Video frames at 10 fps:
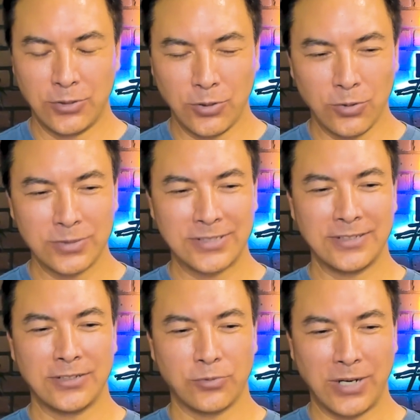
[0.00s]
goes
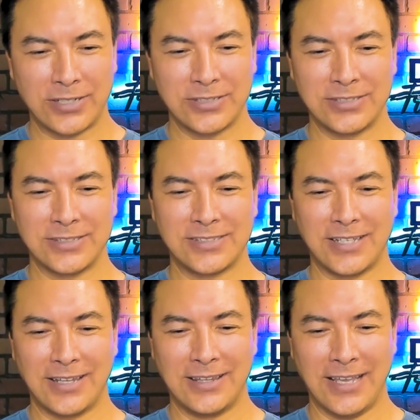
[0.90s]
in directions
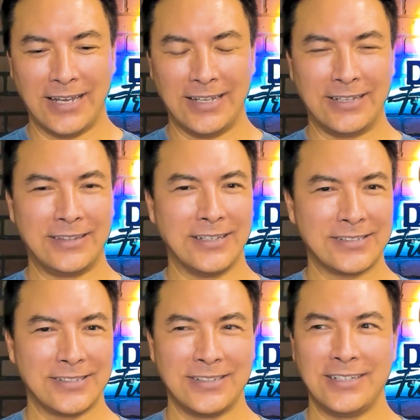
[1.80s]
that it
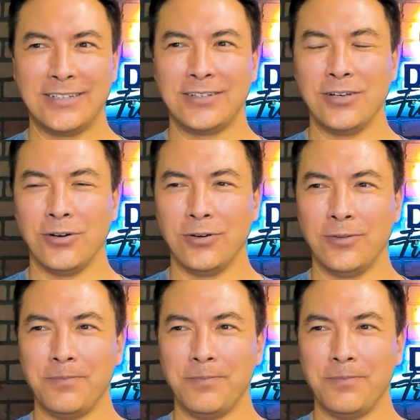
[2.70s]
doesn't need to go.